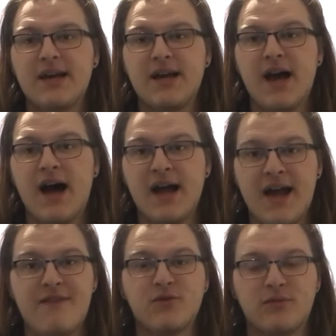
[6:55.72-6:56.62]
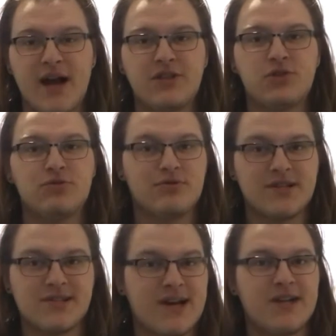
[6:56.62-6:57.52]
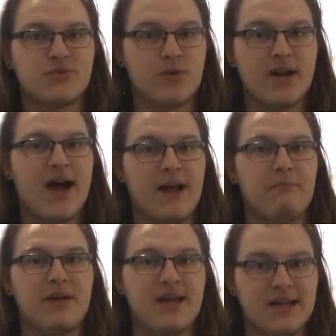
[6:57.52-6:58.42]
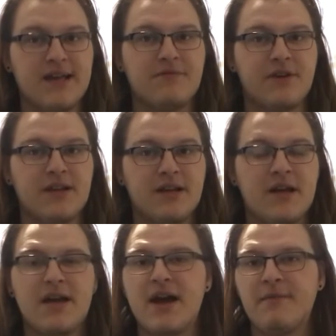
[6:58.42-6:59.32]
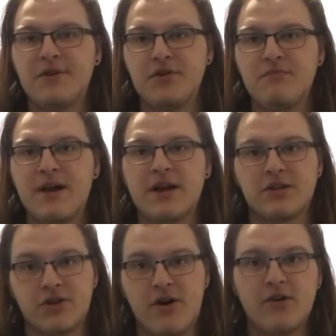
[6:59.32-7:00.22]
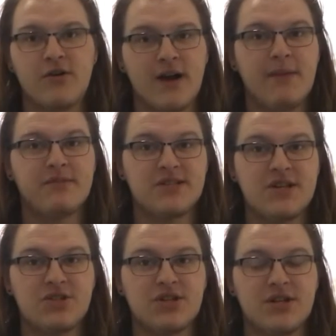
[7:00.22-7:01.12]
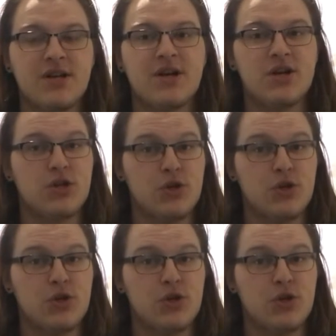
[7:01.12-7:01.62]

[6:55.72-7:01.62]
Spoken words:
I have a right to criticize what I am being given. And when you make a dog crap decision, you